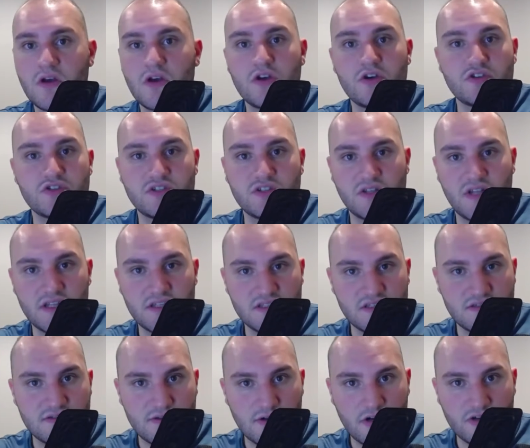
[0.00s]
So let's
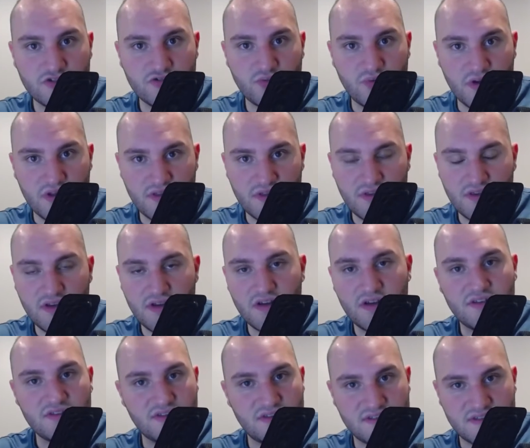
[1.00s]
start with
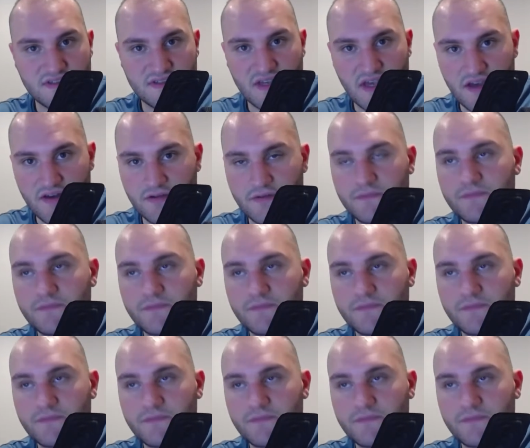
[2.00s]
the scale.